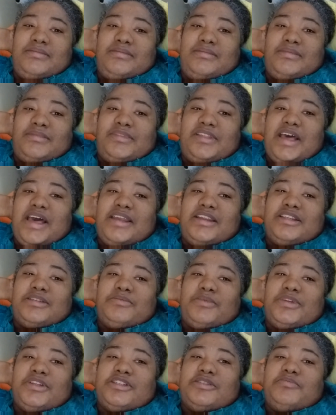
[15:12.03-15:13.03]
That is
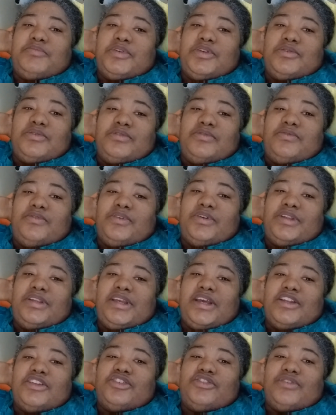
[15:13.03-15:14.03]
what is beautiful and
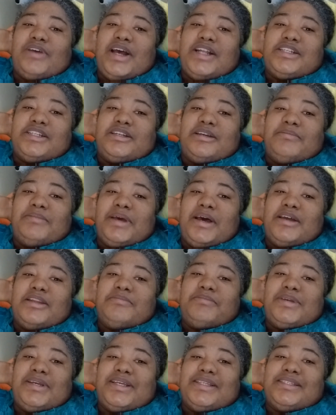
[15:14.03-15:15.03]
yet tragic about
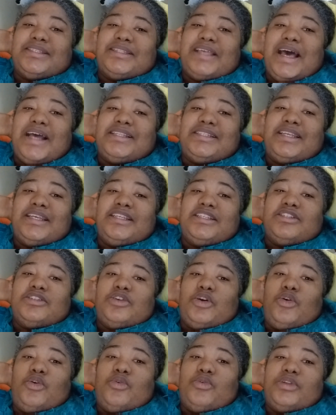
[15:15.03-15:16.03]
it, because that's his
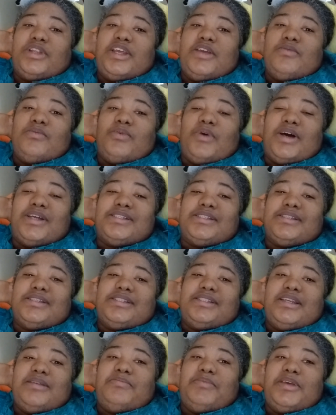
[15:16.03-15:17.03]
goal. He wants to
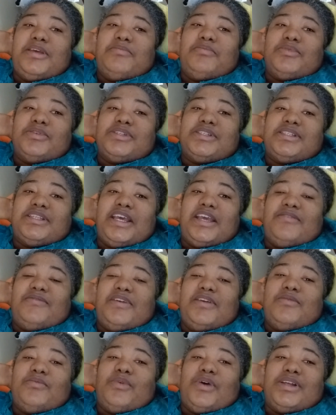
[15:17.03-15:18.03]
see people safe.
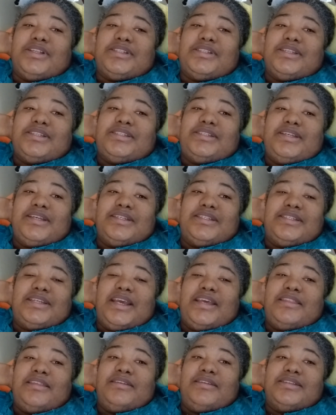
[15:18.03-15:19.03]
He wants to see a
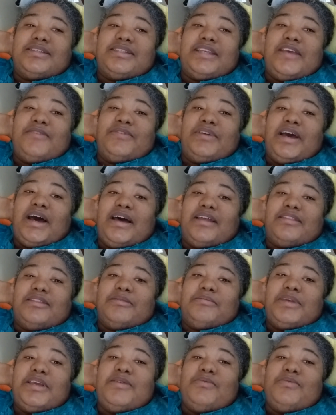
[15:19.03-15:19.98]
safe Gotham.